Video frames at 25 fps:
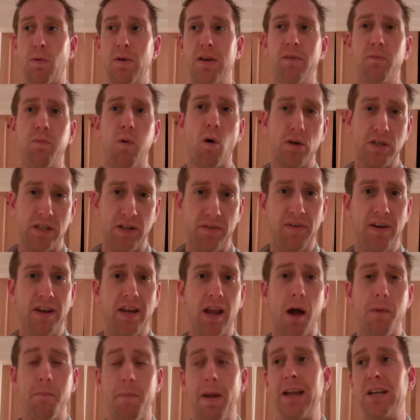When you've watched a
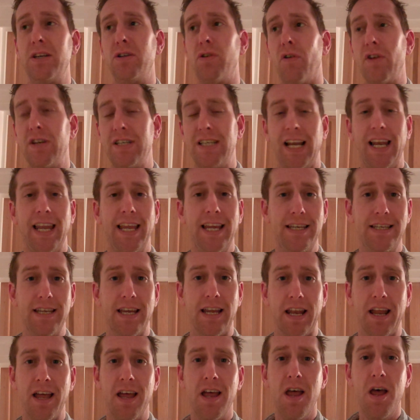video, make sure it's
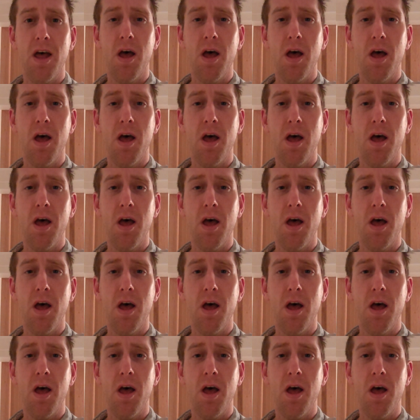deleted.